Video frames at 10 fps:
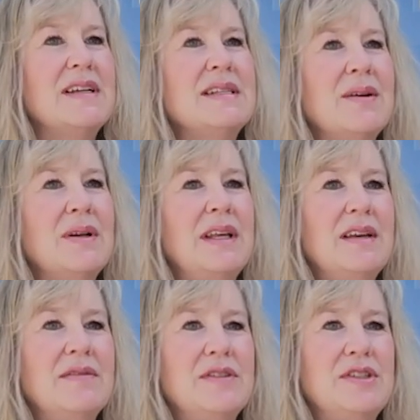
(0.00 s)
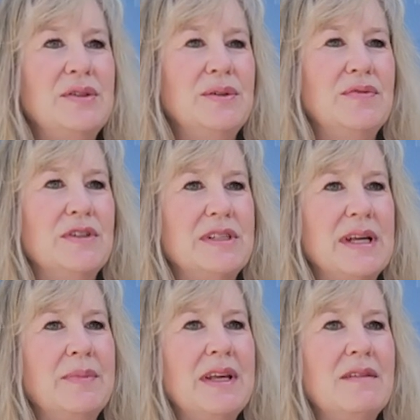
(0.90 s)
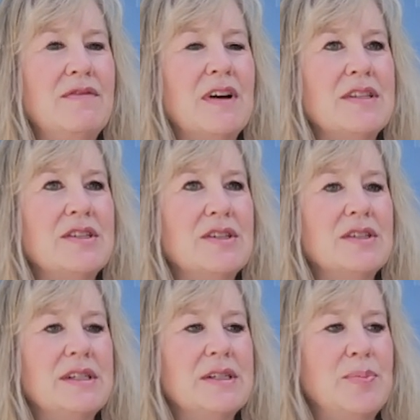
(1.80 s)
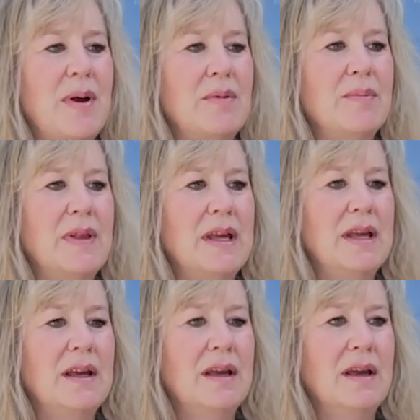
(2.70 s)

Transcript: I would give to first-time kitten fosters is probably